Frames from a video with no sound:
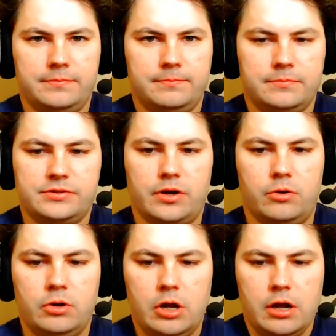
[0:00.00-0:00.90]
So
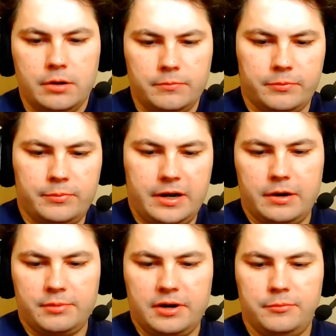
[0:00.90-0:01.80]
from there, I'm
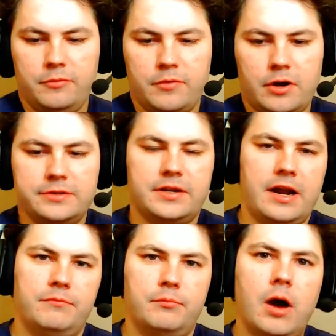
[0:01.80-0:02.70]
going to move on to kind of
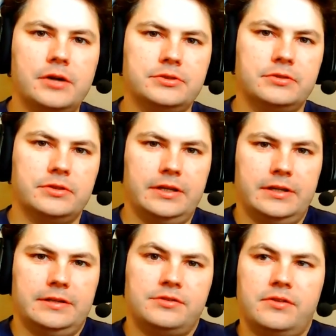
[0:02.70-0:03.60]
modular D&D.
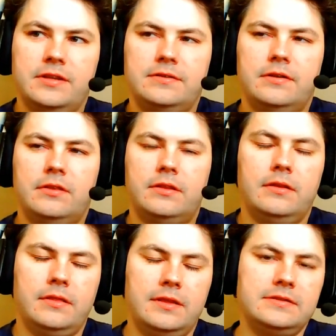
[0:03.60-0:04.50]
So this
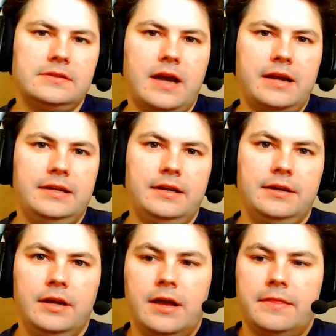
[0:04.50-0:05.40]
is the idea
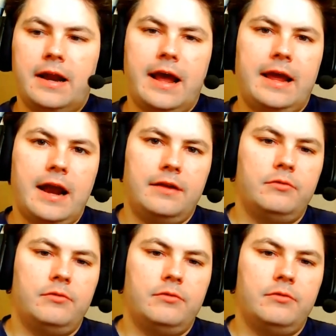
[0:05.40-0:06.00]
that I kind of